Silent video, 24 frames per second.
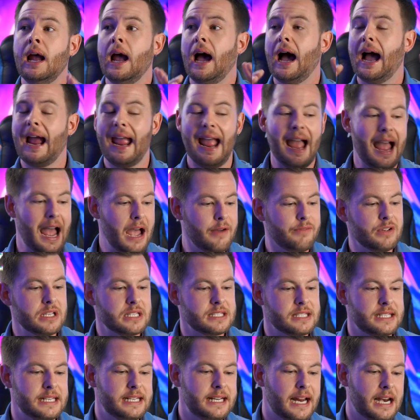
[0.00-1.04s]
I haven't
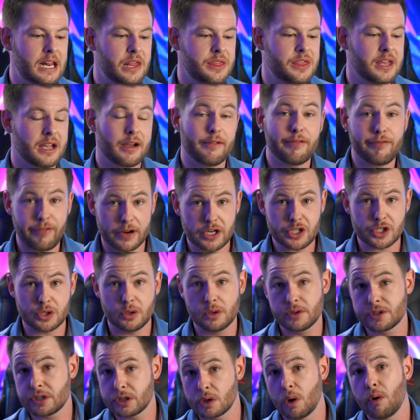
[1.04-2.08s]
seen anything
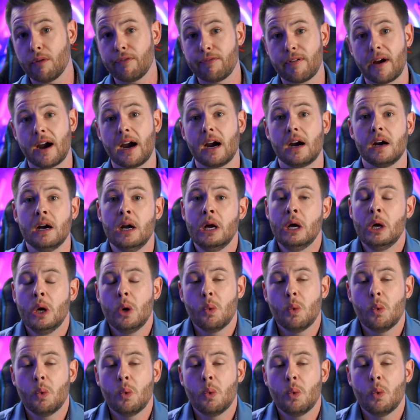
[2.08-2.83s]
official so far.